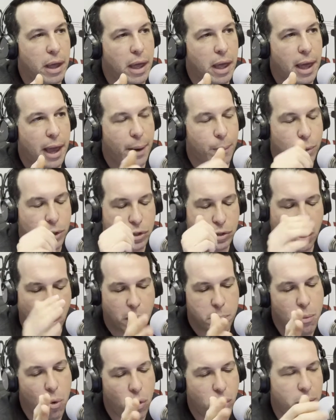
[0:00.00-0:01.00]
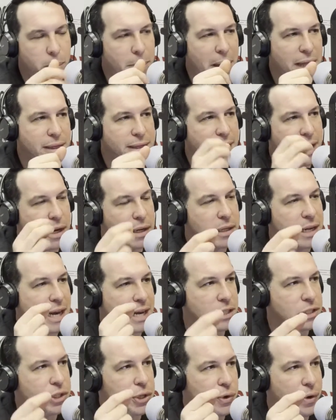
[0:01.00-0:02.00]
And we'll talk more about that in
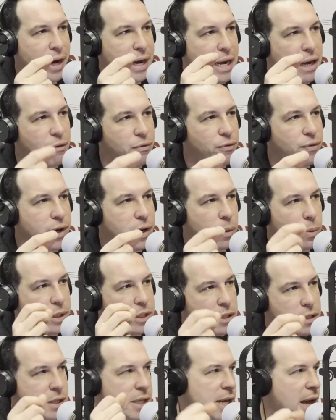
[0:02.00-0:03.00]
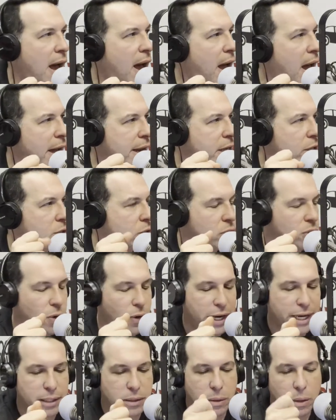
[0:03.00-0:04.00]
integrating fear, which is the I in
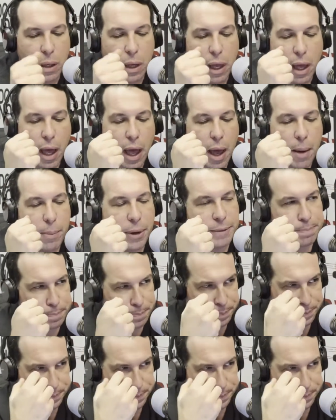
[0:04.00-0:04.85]
choice. But,